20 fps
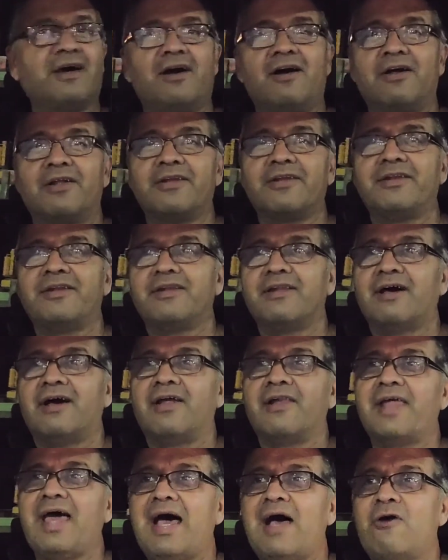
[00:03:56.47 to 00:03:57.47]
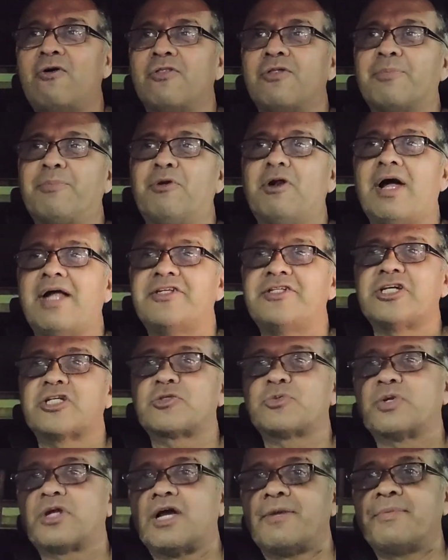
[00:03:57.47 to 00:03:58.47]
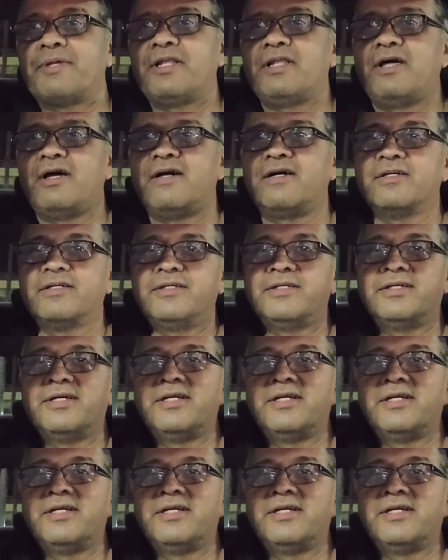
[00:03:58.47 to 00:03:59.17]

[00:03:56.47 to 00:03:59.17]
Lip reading: on how the projects were coming along.